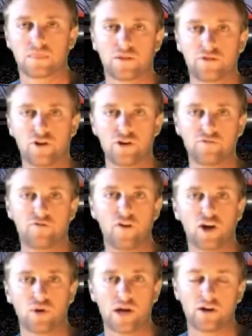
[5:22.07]
Third and
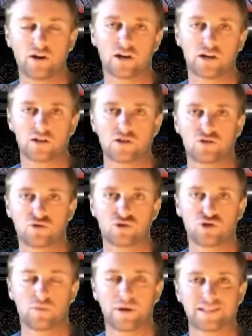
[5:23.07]
final area I'd like to talk
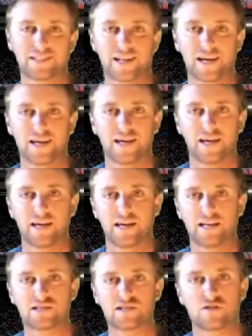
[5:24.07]
to you about today
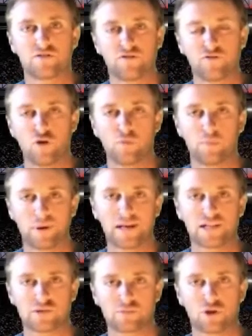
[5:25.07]
is the foot
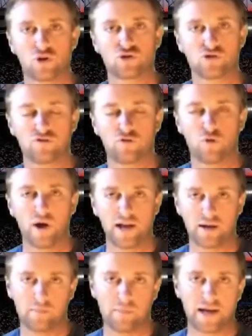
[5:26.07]
placement on your
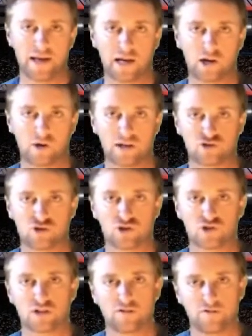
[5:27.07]
forehand and backhand ground
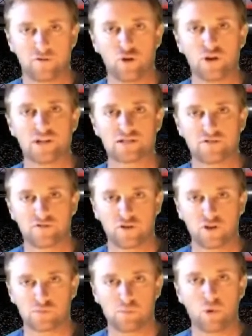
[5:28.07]
strokes. And the foot is the
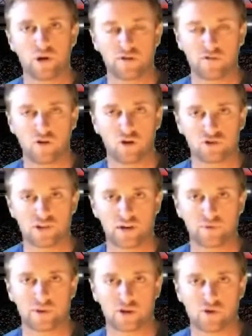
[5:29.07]
first point of
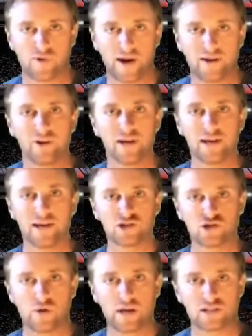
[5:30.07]
contact with the ground,
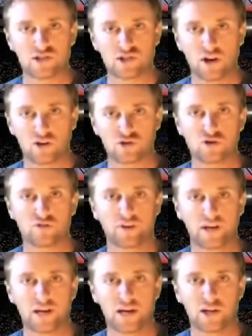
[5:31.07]
so it starts off
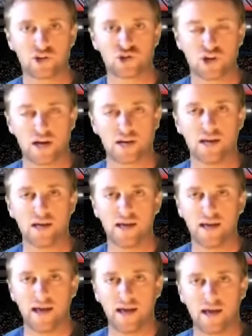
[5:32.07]
the kinetic chain.
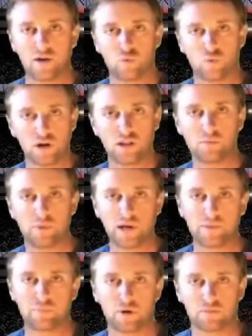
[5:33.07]
And one of the
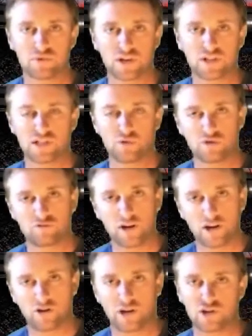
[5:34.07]
big problems I see with
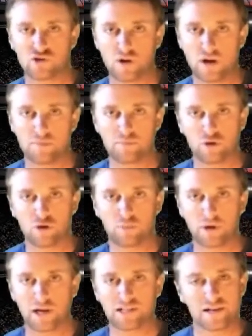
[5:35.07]
recreational and pro
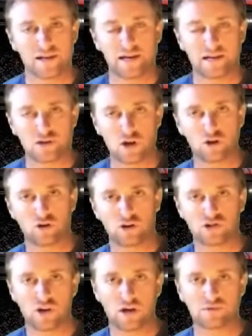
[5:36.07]
players is that a lot
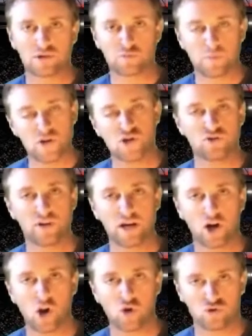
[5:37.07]
of times, especially on their
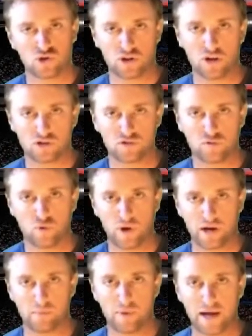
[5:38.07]
close stance
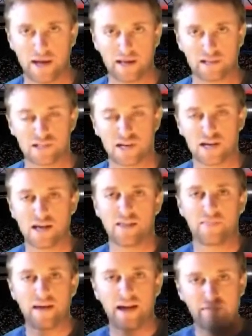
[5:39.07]
forehand and backhand,
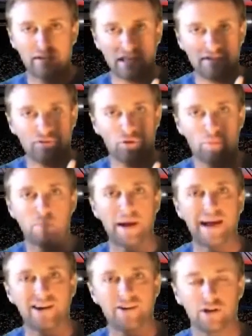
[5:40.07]
they're having their foot
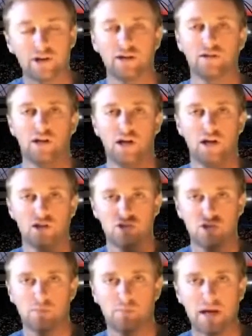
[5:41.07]
parallel
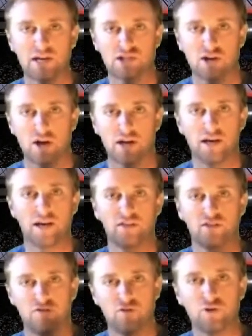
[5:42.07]
to the baseline.
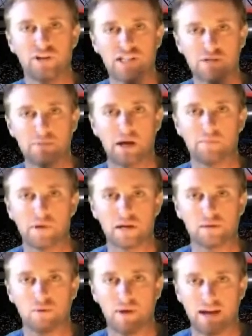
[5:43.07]
The foot needs to be at a
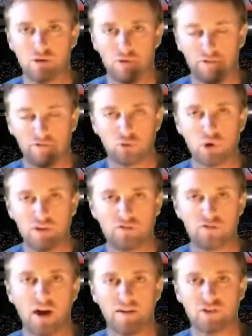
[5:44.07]
minimum angle of
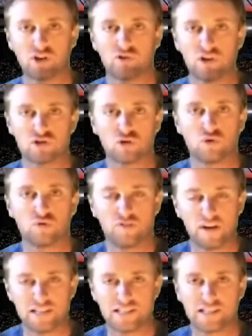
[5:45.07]
45 degrees or
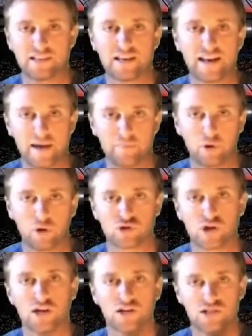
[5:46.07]
facing the net
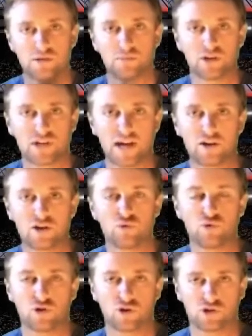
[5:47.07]
post, similar to how you
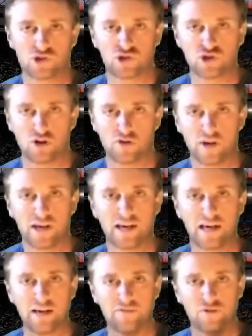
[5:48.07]
would on a serve.
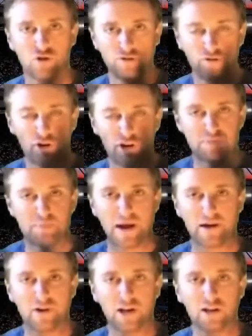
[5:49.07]
If your foot is
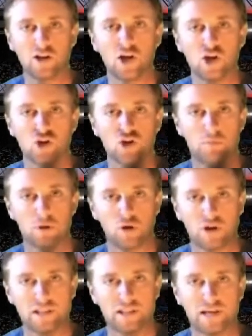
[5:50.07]
parallel, you're
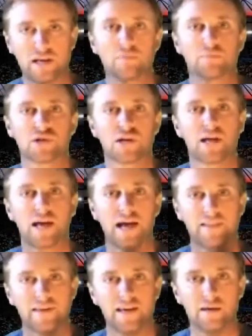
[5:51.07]
blocking the hips.
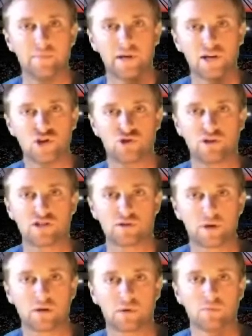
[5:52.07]
And the hip injuries are
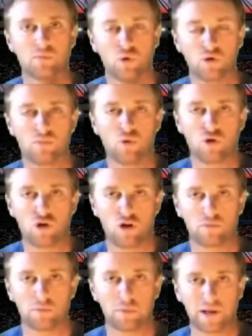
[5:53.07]
becoming more and more
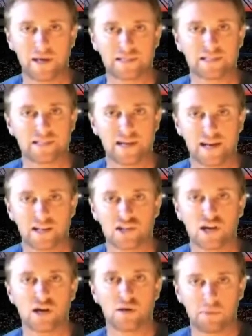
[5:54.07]
commonplace in tennis
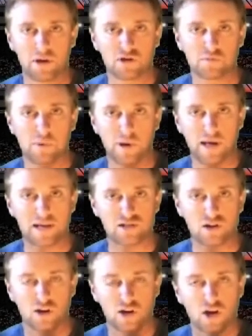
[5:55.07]
because players
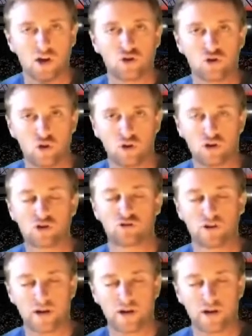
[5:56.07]
are not